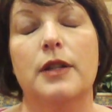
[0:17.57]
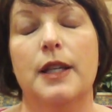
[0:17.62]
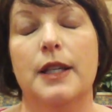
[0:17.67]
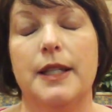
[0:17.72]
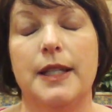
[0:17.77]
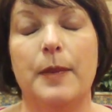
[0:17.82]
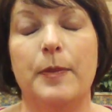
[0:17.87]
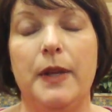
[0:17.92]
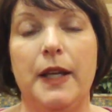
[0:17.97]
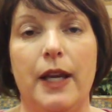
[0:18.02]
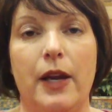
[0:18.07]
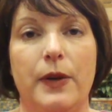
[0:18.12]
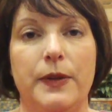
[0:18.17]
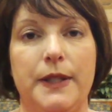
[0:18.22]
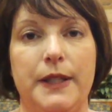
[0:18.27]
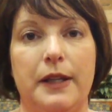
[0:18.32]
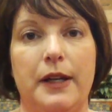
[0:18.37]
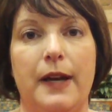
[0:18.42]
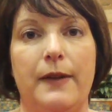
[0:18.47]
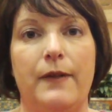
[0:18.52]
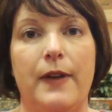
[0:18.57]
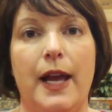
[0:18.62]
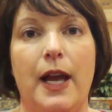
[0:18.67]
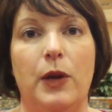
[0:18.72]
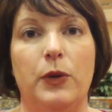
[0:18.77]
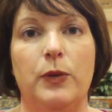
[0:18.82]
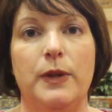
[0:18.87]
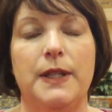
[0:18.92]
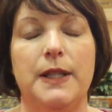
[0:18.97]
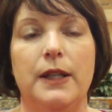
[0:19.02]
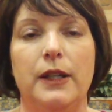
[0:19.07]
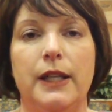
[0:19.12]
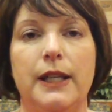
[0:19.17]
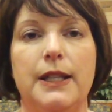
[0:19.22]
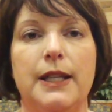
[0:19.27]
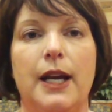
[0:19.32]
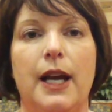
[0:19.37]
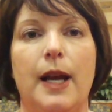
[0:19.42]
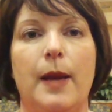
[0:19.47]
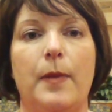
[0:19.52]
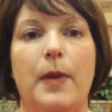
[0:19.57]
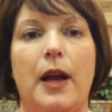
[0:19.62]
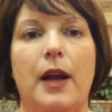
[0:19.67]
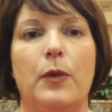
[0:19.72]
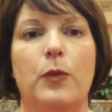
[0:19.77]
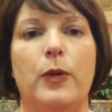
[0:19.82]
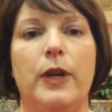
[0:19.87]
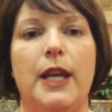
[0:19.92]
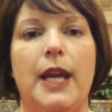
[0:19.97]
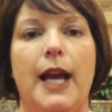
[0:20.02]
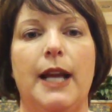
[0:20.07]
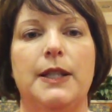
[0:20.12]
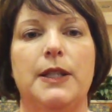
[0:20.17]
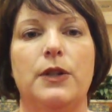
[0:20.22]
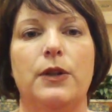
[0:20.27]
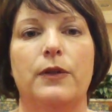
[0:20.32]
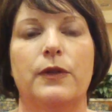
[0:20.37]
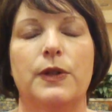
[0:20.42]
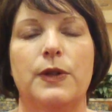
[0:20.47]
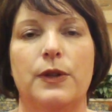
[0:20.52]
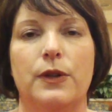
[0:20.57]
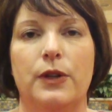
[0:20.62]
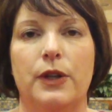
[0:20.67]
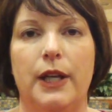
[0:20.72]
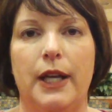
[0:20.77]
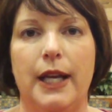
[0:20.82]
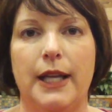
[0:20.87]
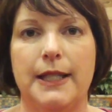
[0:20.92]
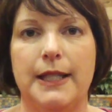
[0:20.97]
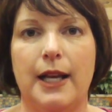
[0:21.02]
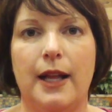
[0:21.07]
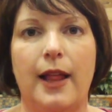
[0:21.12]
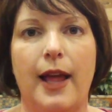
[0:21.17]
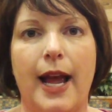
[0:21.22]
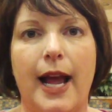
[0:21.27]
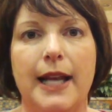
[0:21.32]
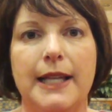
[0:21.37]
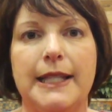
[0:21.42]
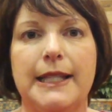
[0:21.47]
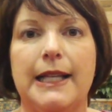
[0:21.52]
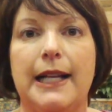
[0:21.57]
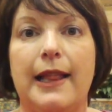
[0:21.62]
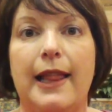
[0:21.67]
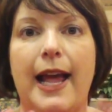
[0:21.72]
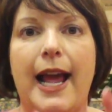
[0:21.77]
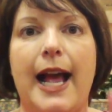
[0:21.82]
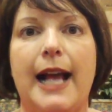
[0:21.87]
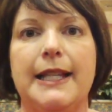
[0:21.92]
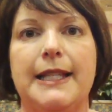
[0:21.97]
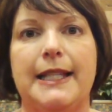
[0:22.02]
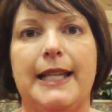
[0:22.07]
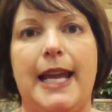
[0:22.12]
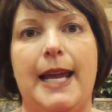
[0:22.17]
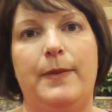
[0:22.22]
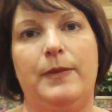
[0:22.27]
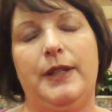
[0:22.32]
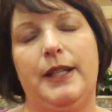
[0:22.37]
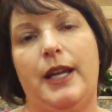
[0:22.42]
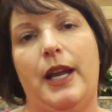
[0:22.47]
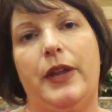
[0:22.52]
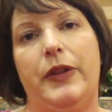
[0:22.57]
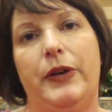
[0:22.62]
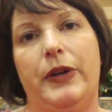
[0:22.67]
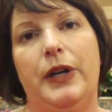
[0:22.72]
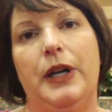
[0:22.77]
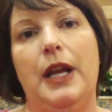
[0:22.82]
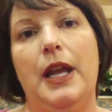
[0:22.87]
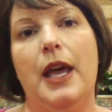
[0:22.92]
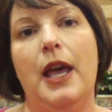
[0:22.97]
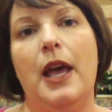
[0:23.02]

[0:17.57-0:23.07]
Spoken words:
something else that I found was anytime we had service learning as a class, the class came together.